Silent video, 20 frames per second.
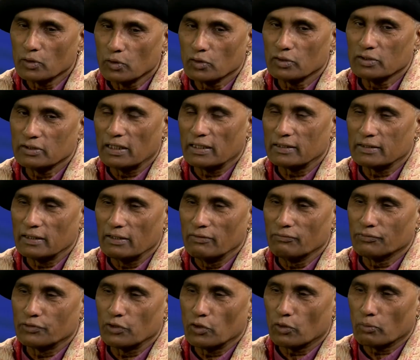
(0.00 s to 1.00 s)
good that
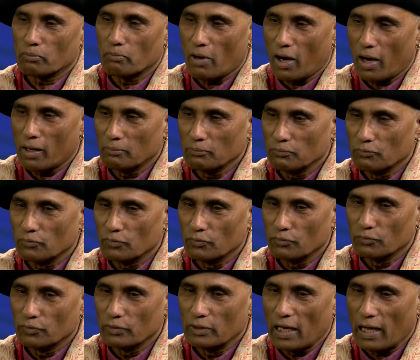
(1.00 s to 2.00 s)
if your mom
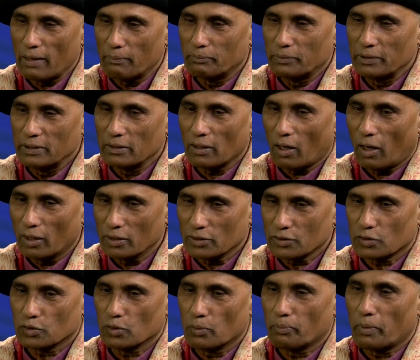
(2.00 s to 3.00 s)
would have been
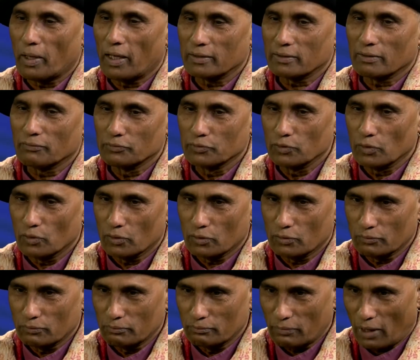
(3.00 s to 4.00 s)
also part of
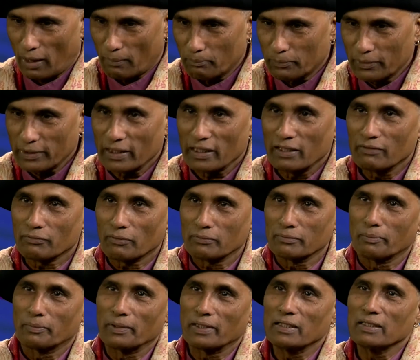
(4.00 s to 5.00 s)
your upbringing from
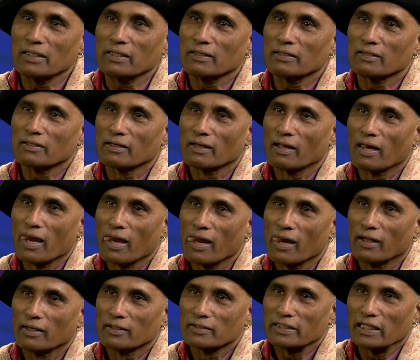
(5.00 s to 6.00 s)
the beginning?
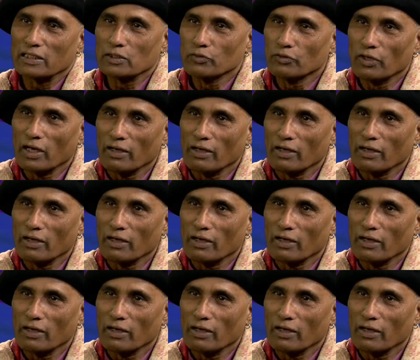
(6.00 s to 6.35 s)
Then you will